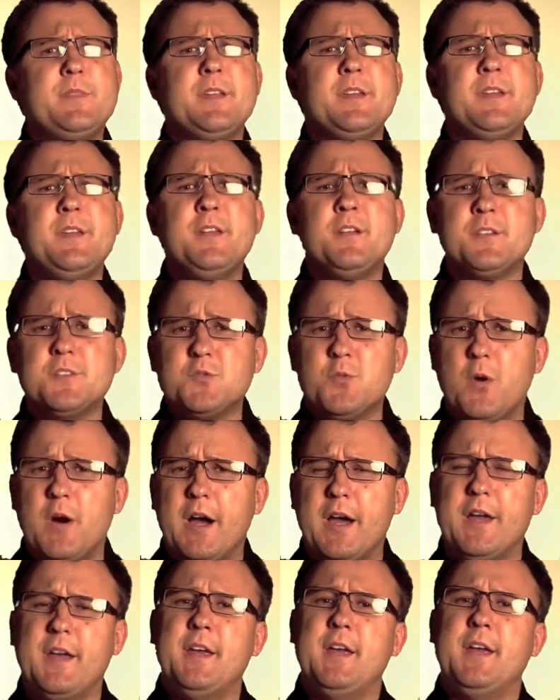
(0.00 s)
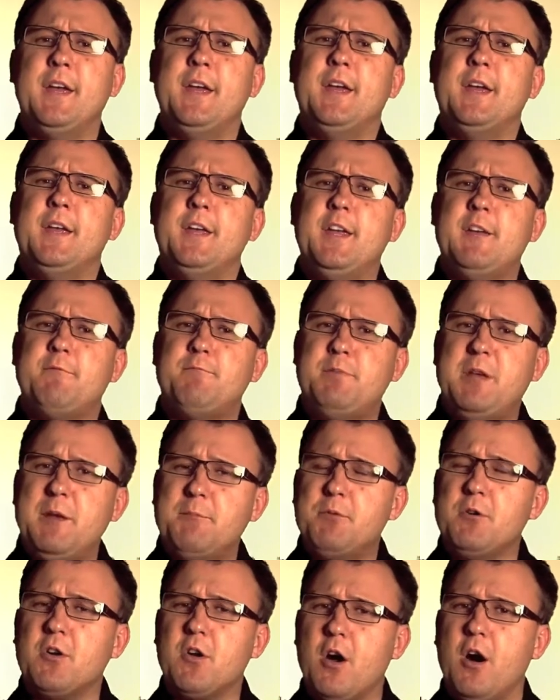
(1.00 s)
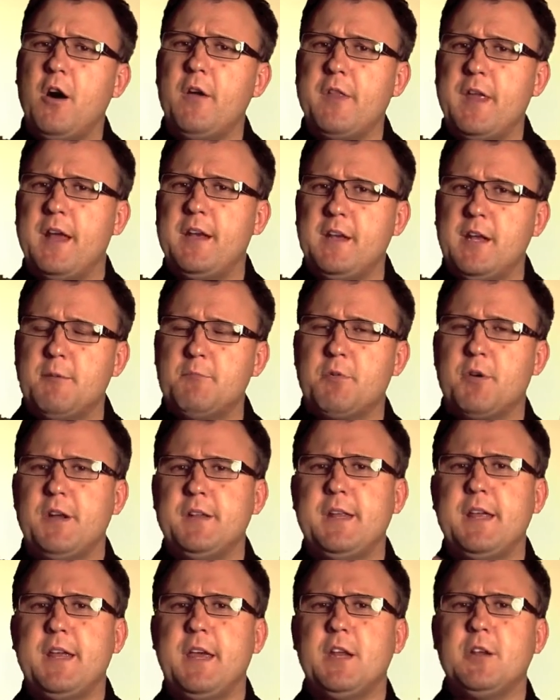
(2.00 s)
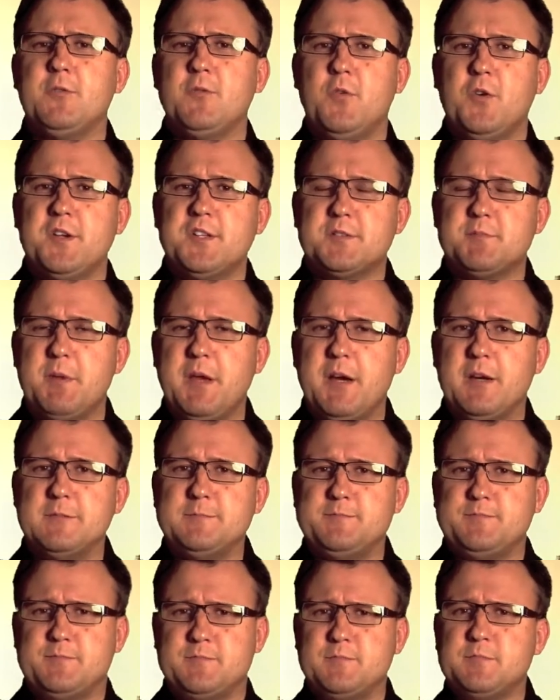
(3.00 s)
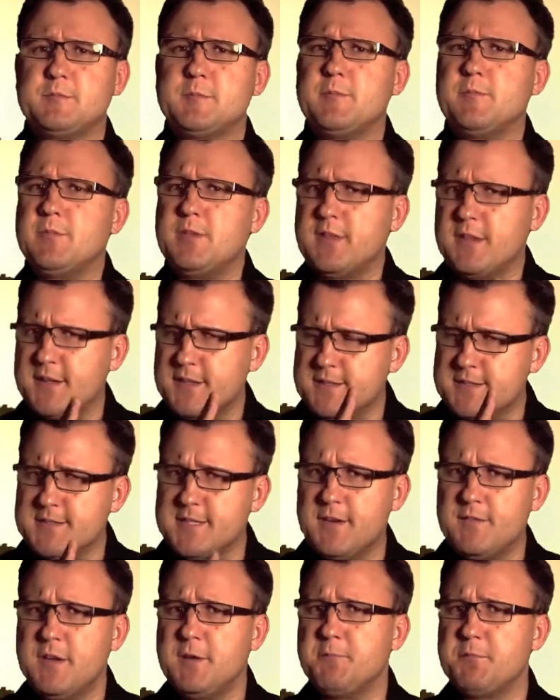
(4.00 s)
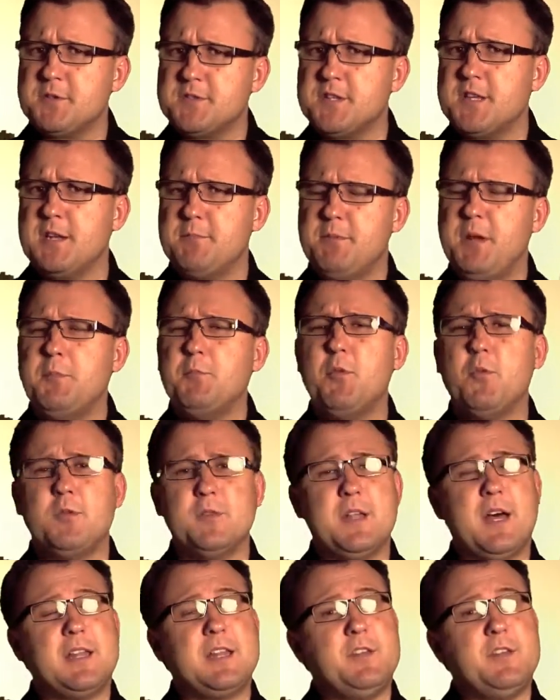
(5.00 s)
Here's why. If people call that number and they get a voicemail, 70% of people will not